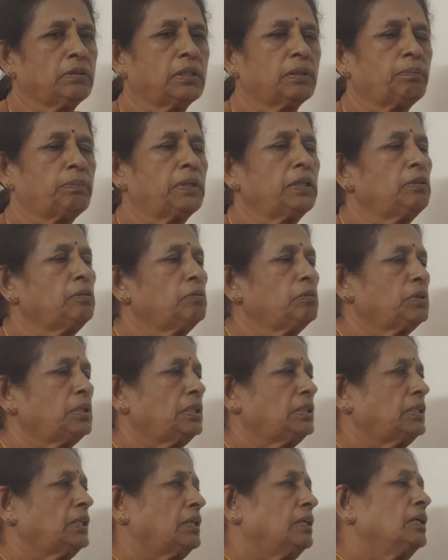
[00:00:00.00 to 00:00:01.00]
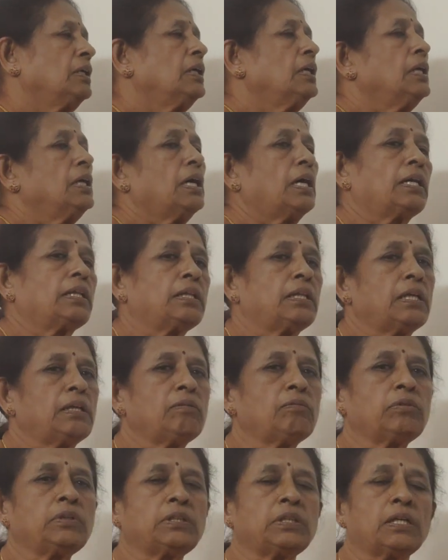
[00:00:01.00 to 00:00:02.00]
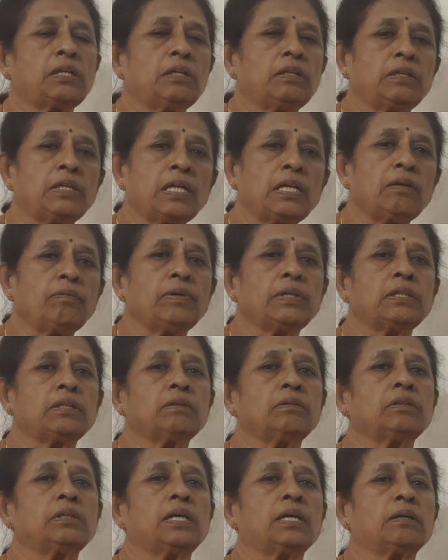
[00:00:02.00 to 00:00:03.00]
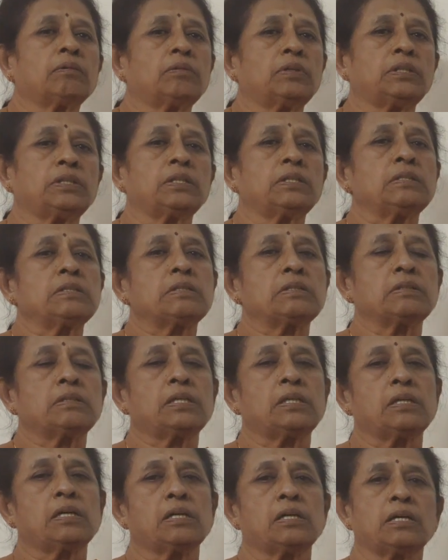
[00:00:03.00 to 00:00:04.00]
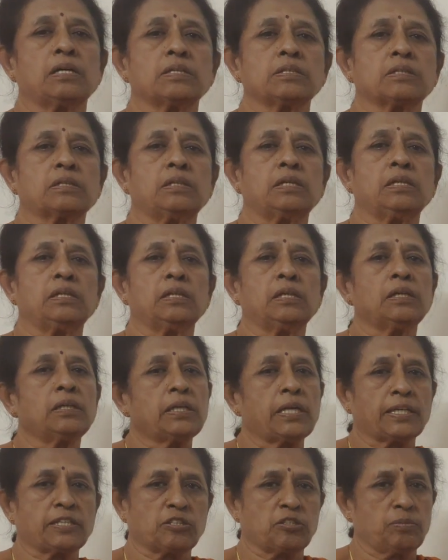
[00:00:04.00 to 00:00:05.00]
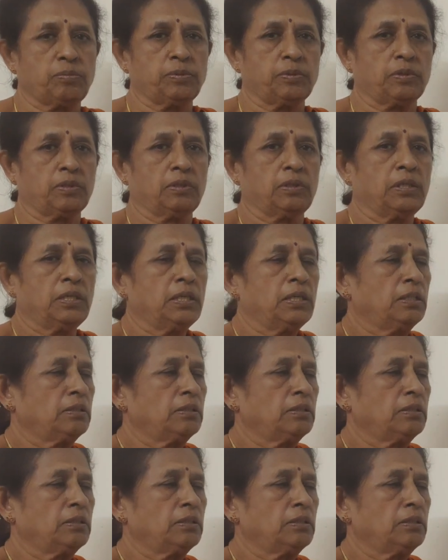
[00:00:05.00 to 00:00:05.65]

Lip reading: chapter nutrition, and then we shall deal with the questions that are asked in the textbook.